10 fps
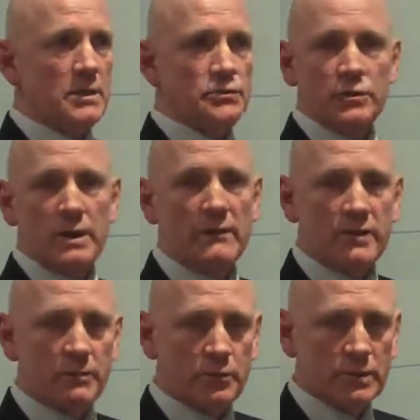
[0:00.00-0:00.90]
do you have
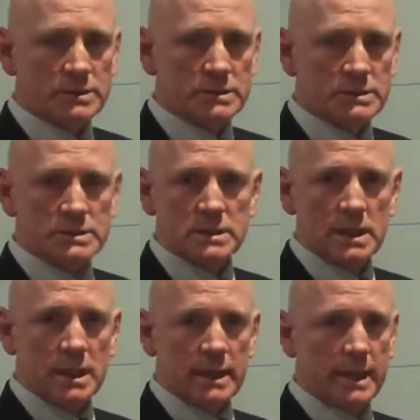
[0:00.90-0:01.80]
any breaches
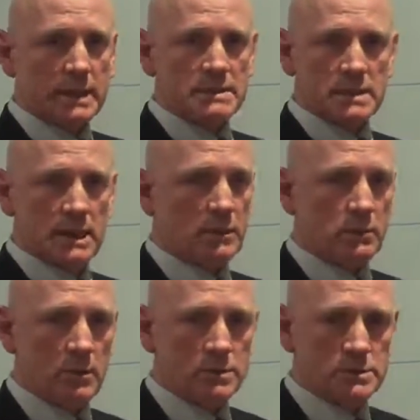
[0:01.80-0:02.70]
against the
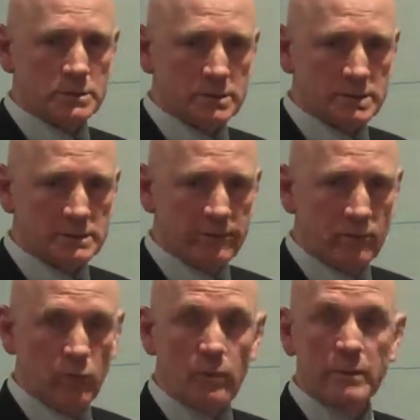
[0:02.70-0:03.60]
Equal Opportunities
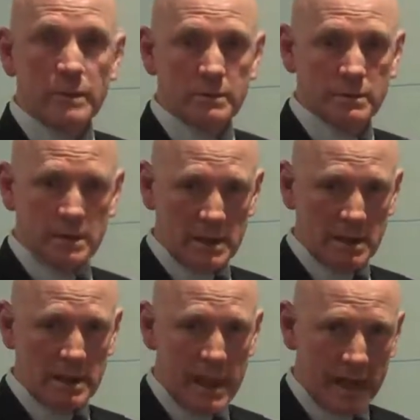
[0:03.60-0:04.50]
for Women
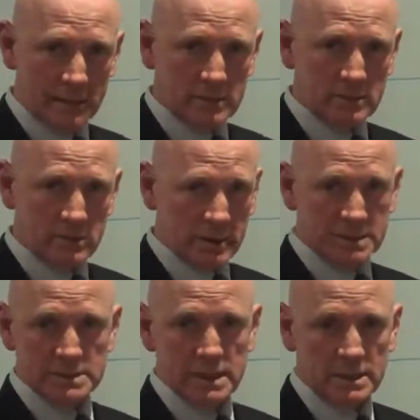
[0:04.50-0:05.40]
Act or
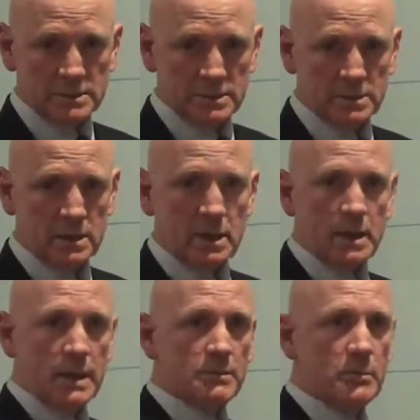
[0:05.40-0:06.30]
legislation?
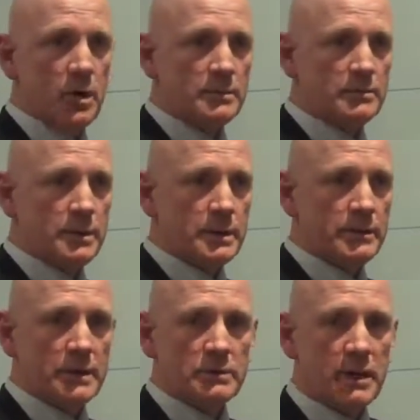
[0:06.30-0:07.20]
It might be
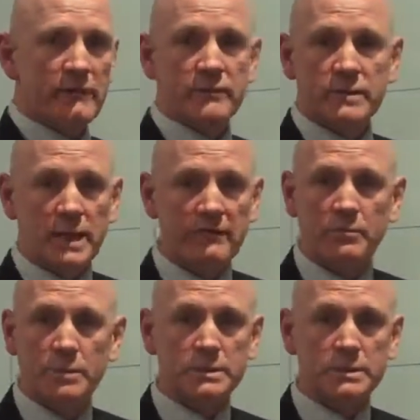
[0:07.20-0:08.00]
that you have to have a